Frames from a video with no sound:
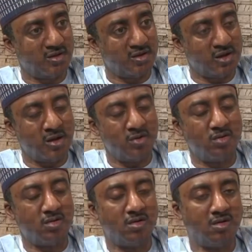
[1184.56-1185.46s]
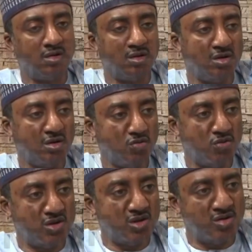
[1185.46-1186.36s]
Now,
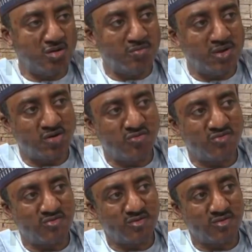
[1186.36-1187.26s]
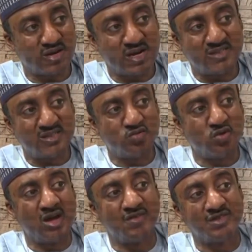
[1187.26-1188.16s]
with the number of crises we
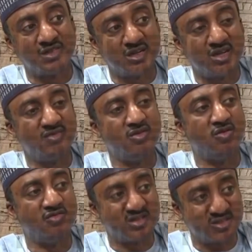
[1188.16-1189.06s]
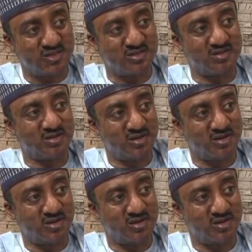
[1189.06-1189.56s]
have seen, even of recent,